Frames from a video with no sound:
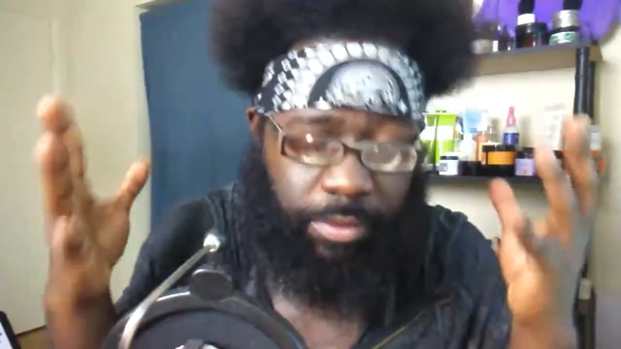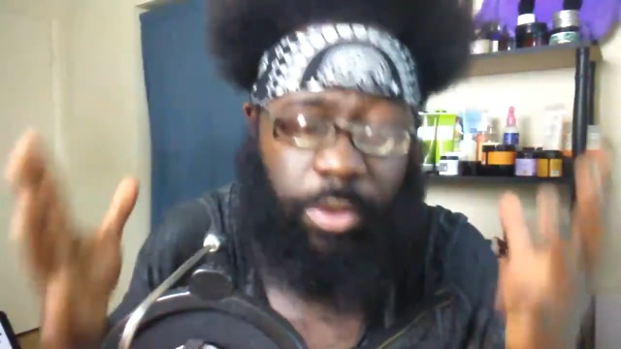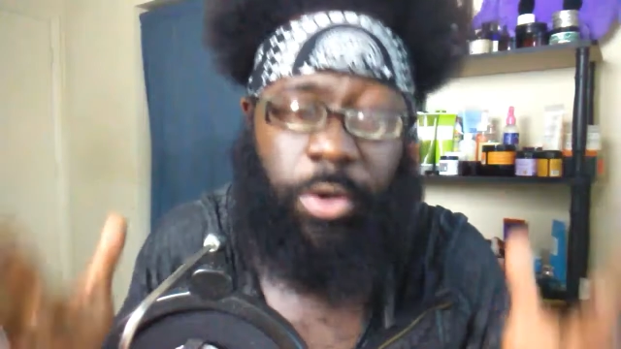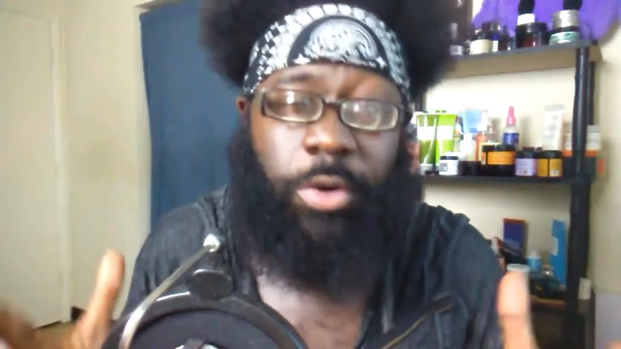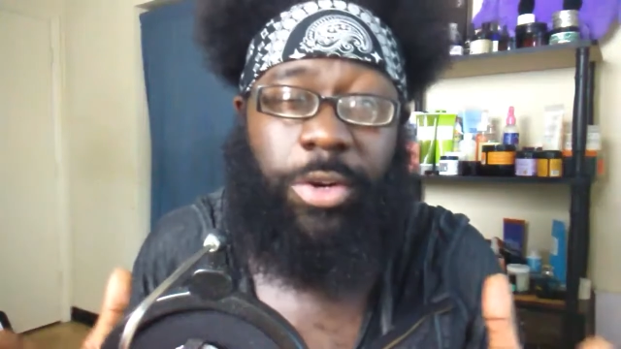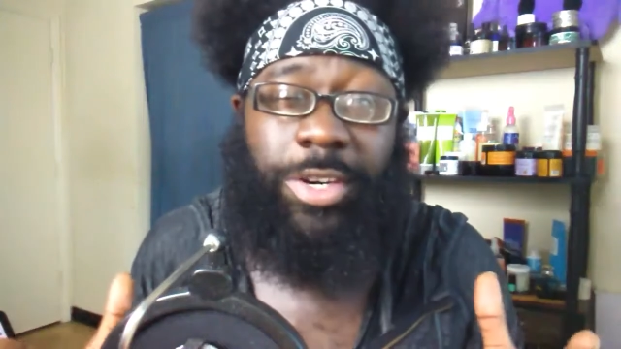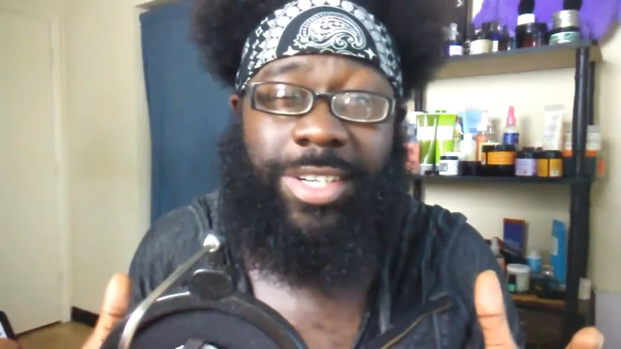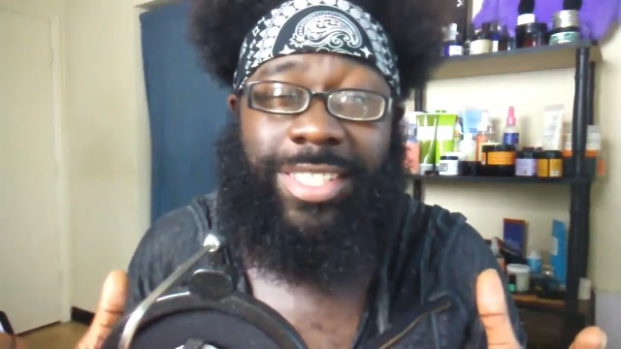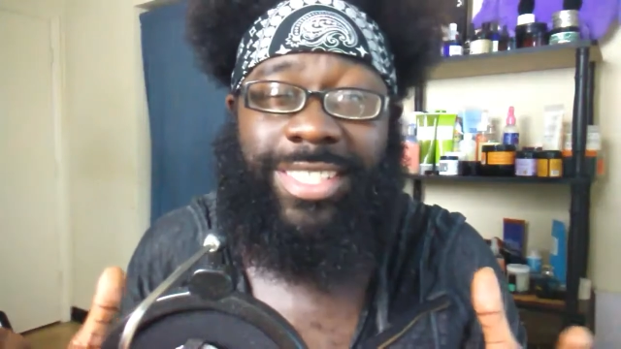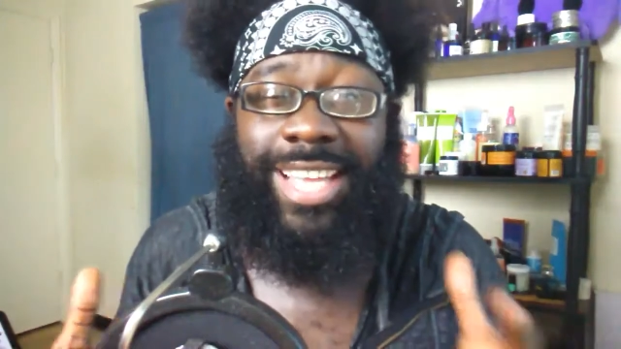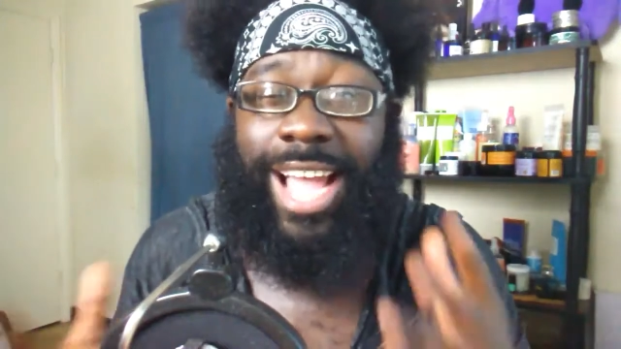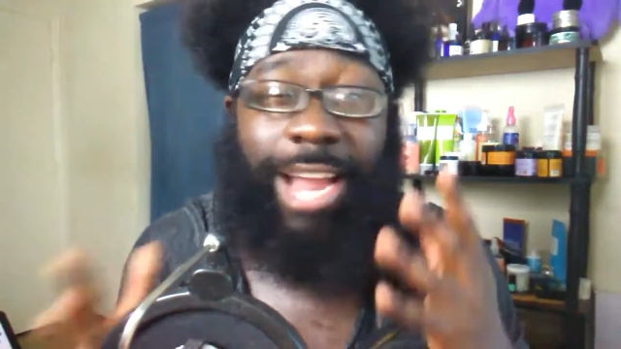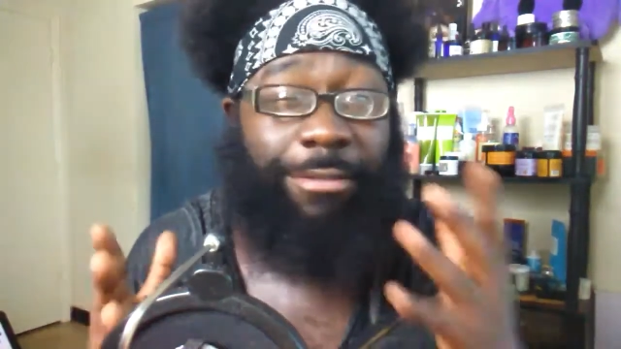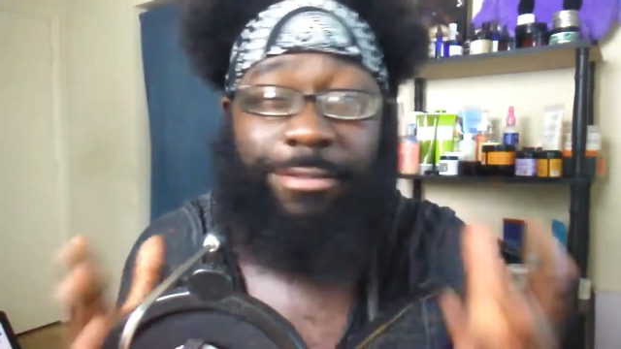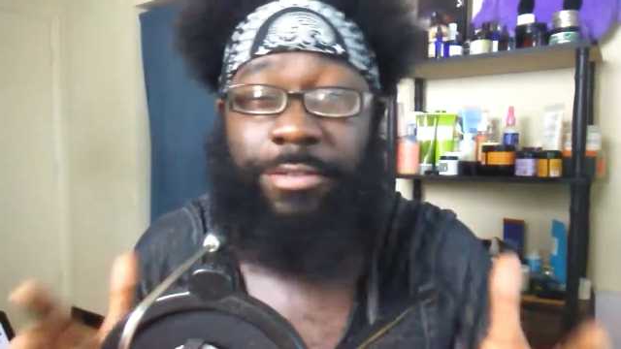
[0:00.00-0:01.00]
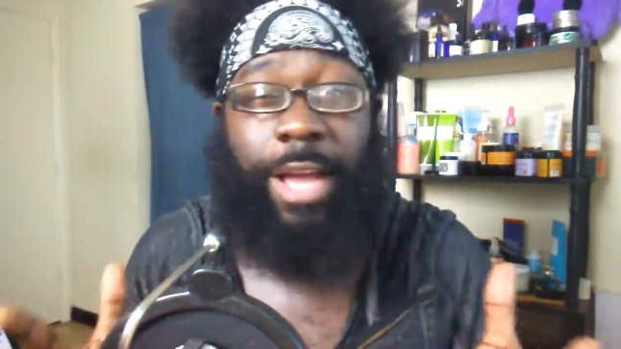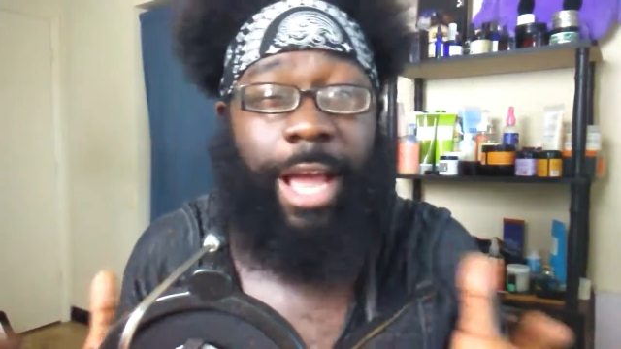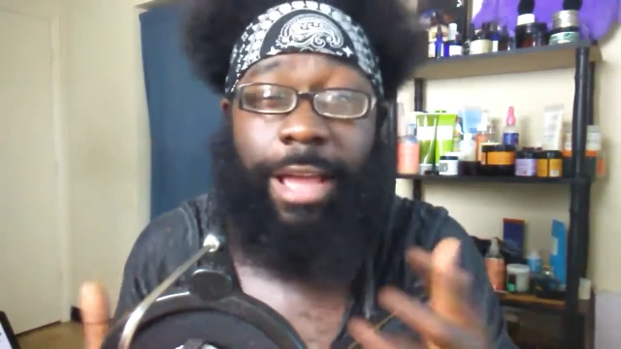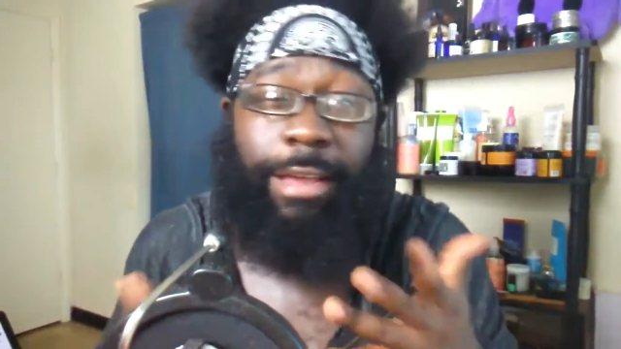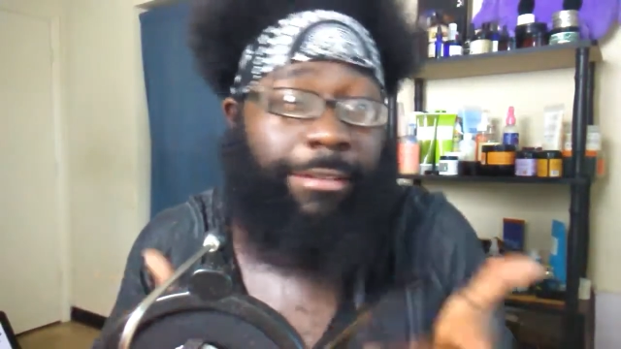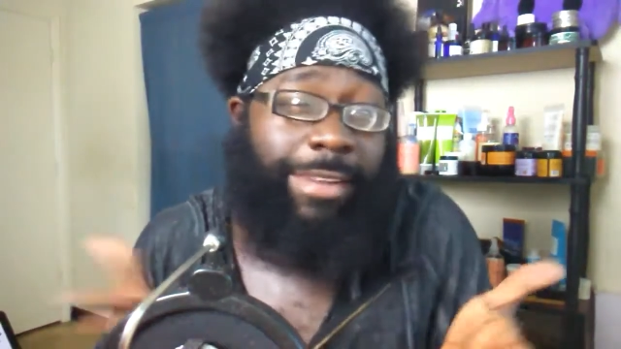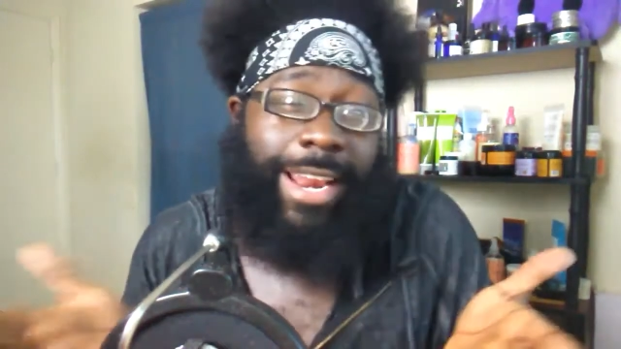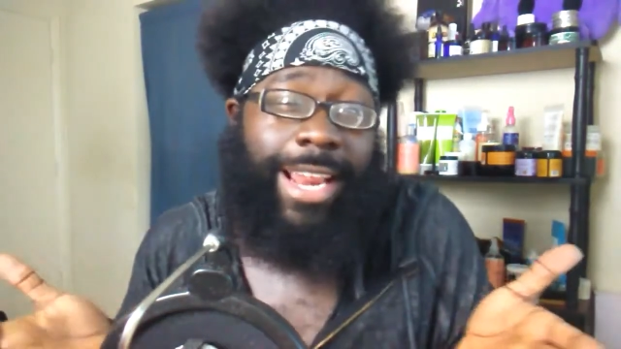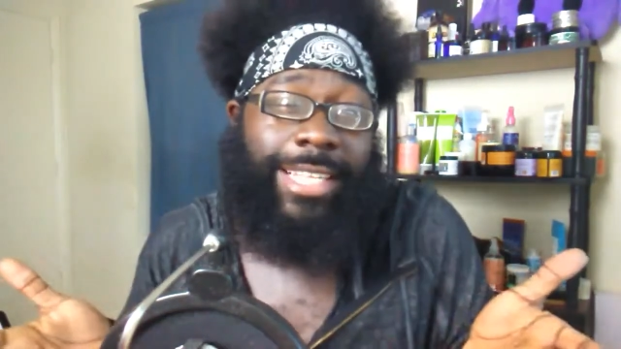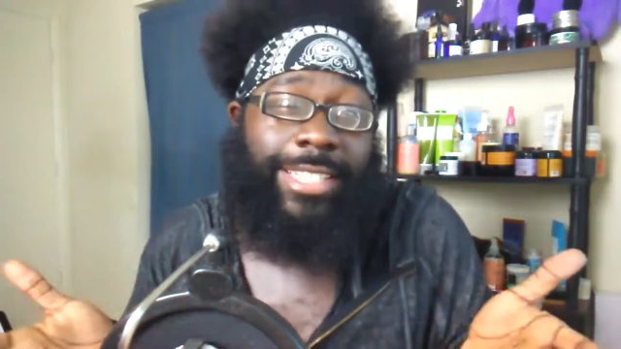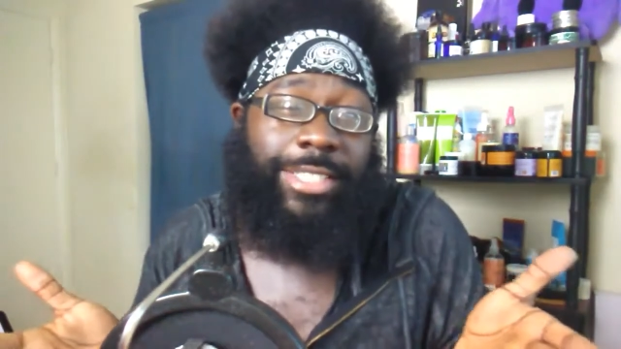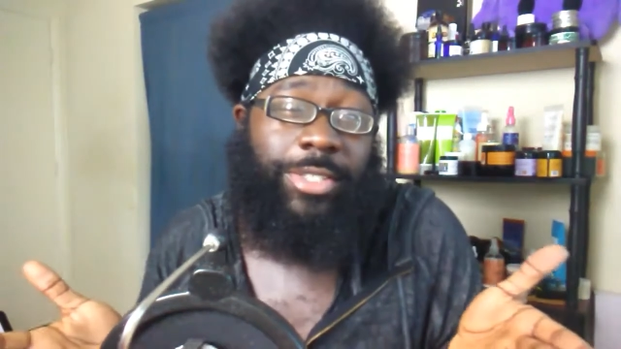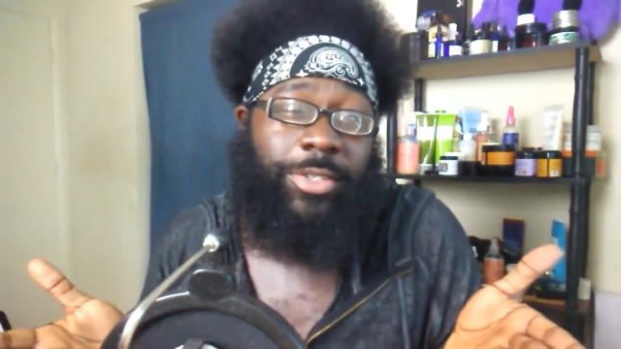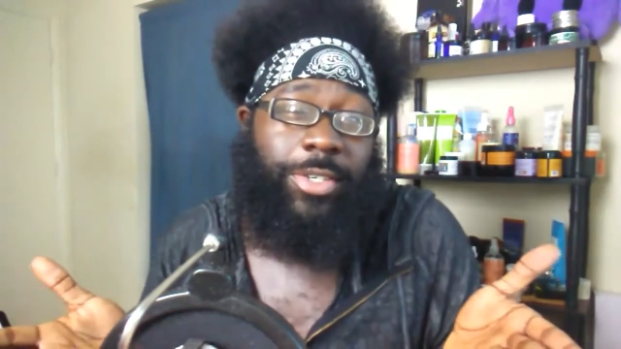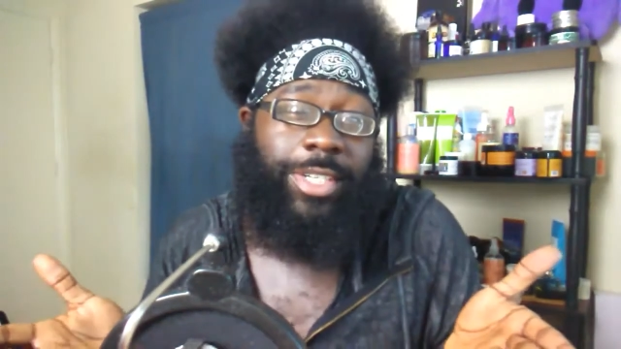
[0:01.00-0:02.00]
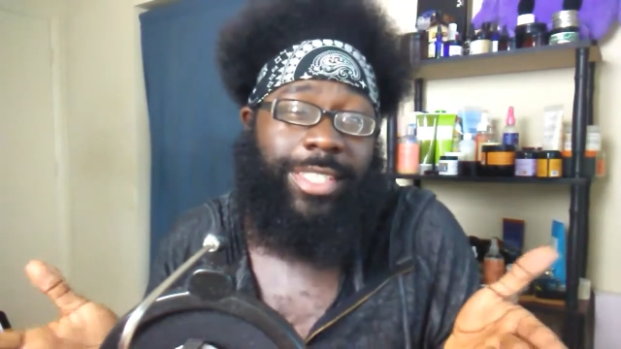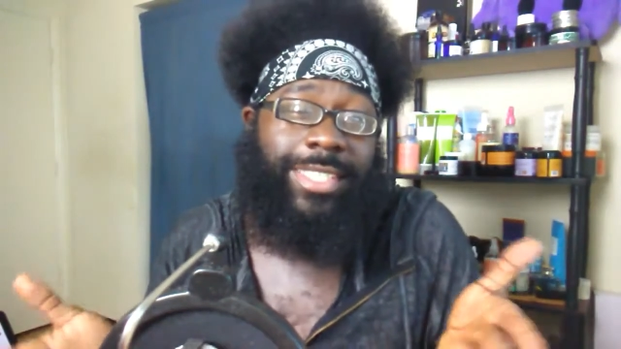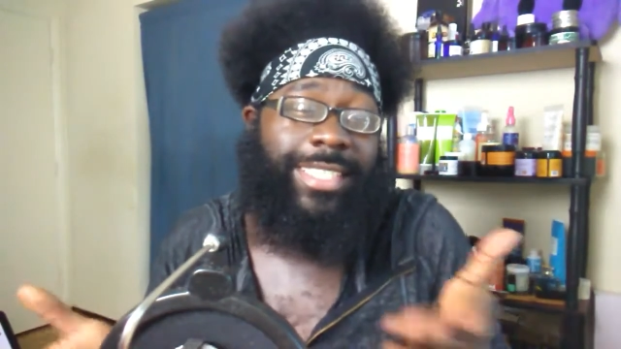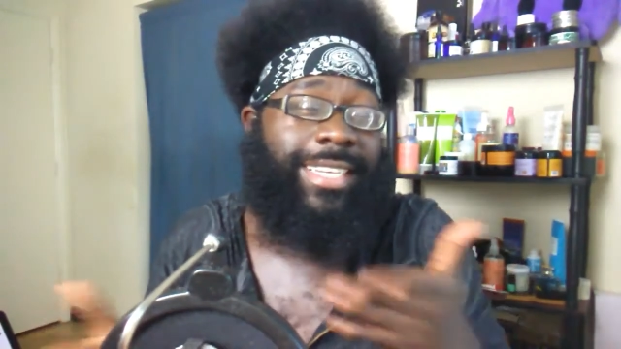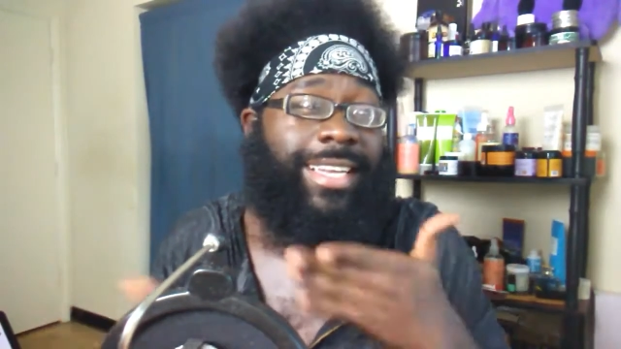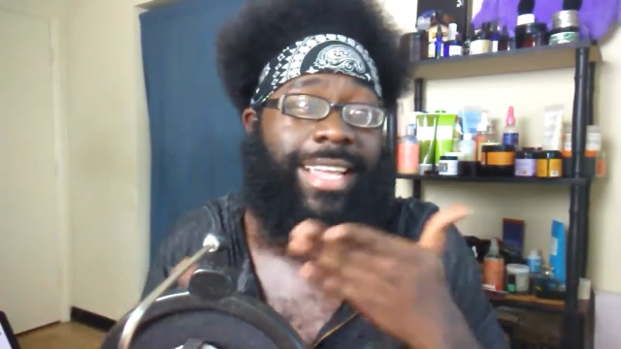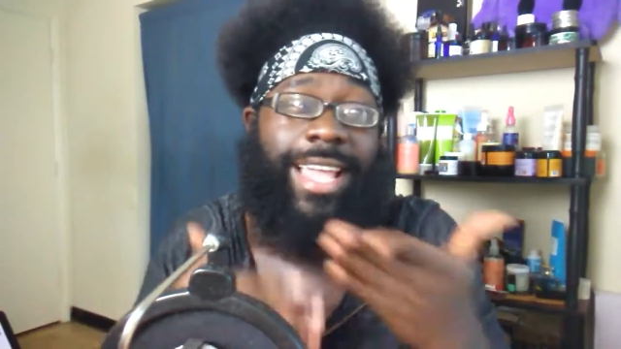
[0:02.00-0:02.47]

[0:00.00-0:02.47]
you, of course, I ran out of storage.